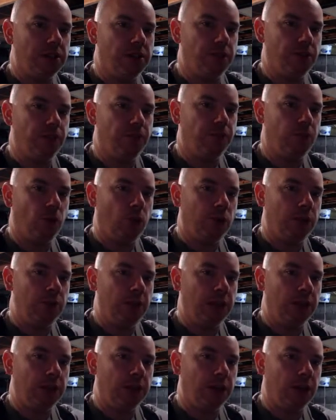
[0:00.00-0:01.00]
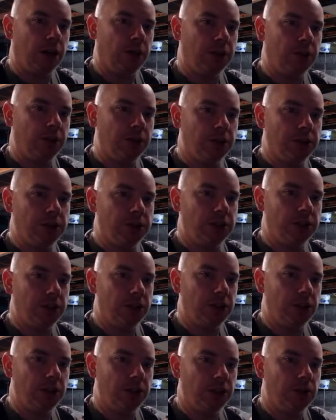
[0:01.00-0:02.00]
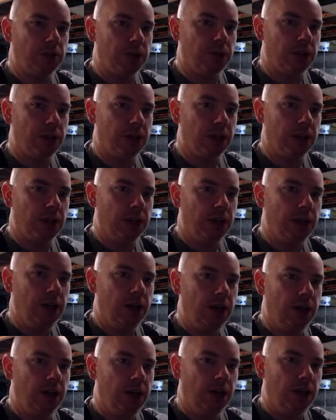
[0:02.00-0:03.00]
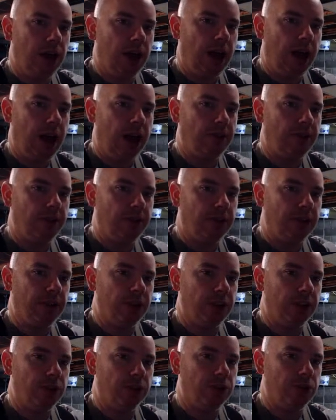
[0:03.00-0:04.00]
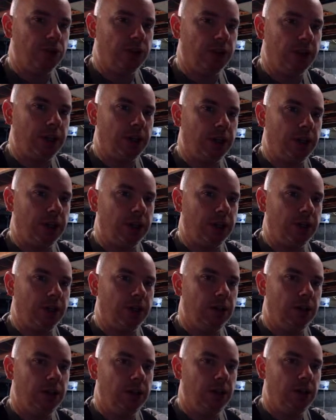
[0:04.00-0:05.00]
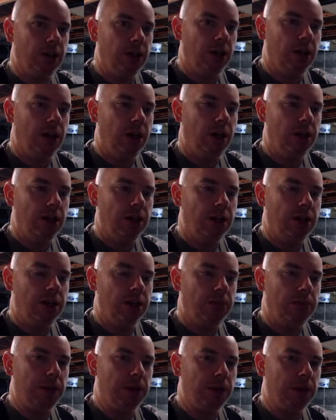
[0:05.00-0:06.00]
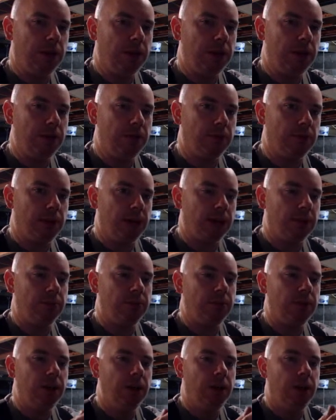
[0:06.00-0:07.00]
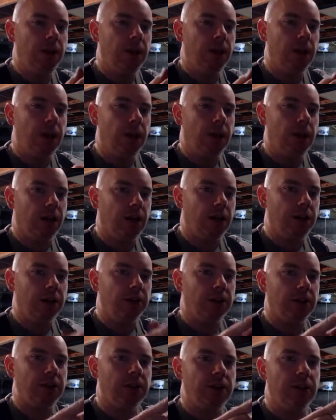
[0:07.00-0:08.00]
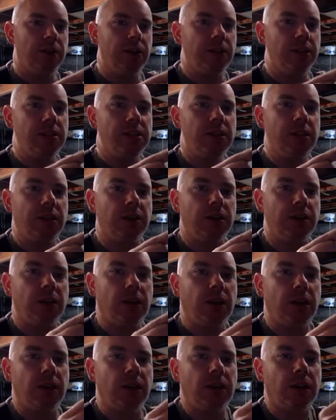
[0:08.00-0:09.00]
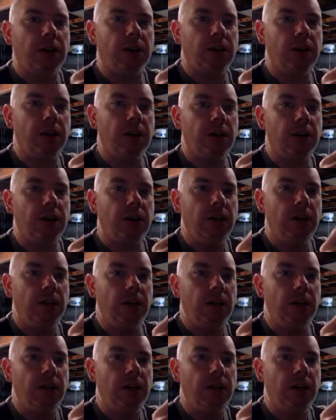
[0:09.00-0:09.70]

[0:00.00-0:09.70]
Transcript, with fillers: These are the four metacarpals, each with the half of a knuckle joint here, the barrel on the bottom. Uh, these here are